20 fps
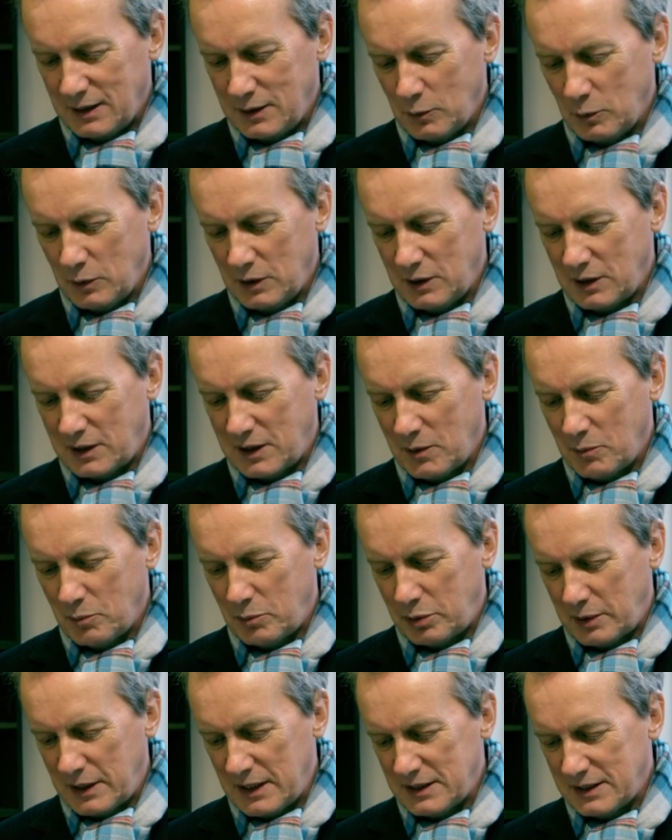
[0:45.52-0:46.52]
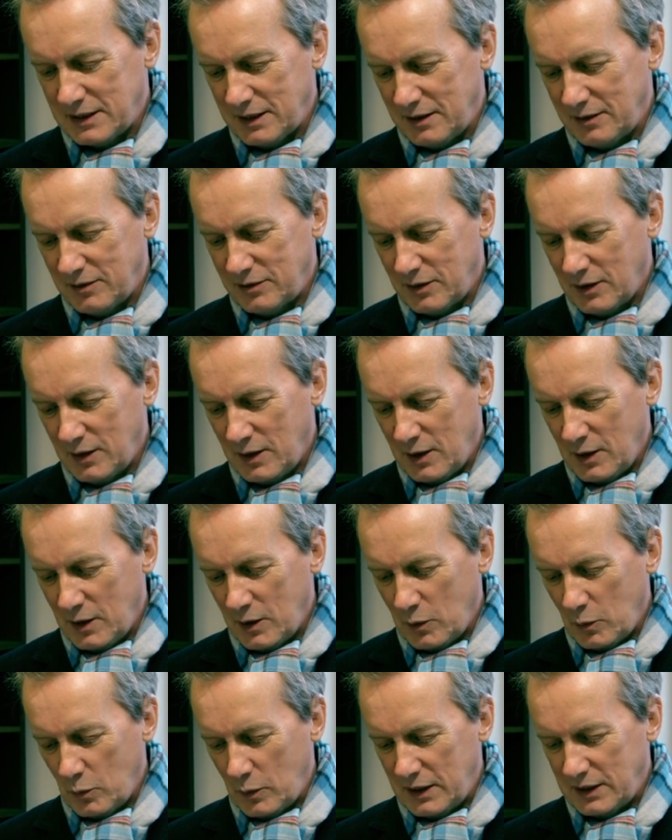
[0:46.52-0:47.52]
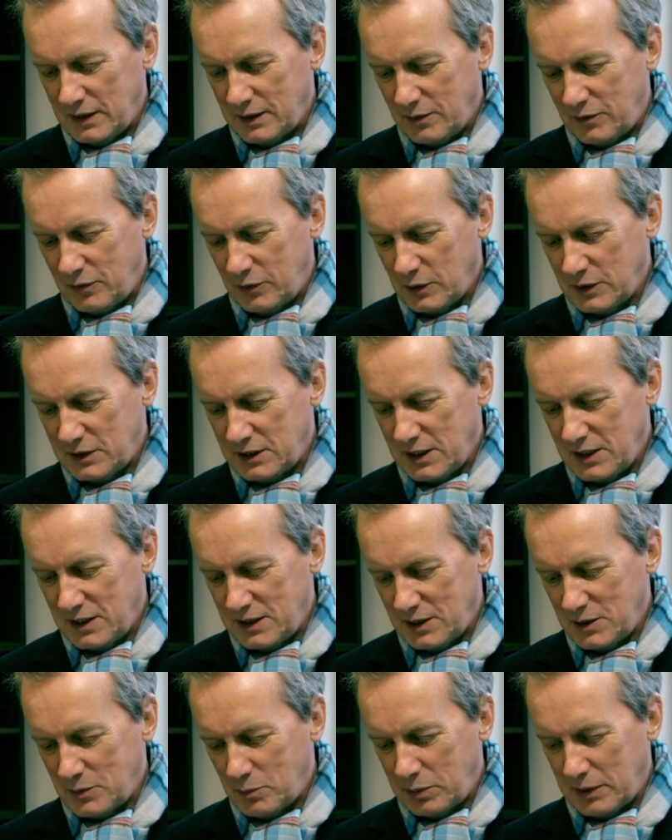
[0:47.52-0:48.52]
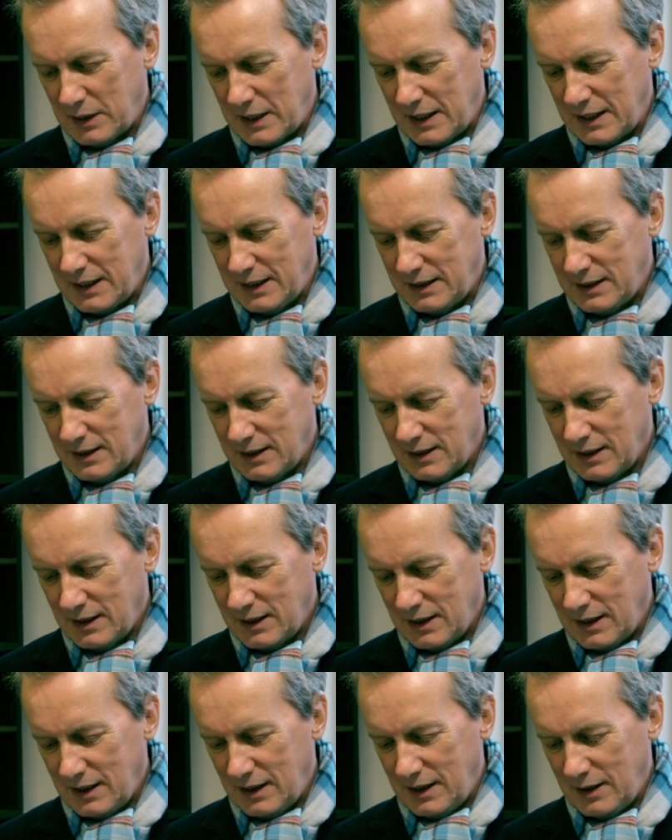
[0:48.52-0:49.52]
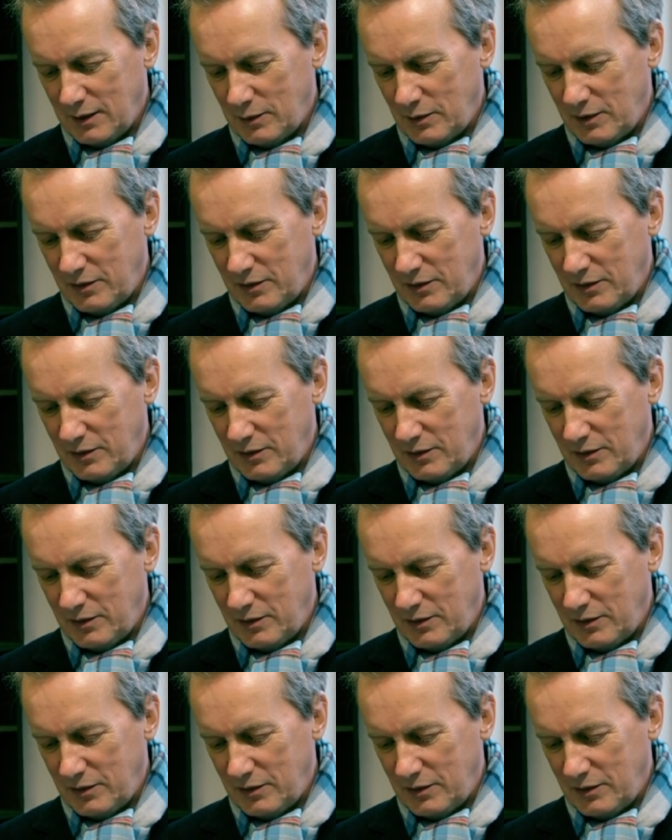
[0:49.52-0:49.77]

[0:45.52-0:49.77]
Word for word: that will look impressive when the footage is played in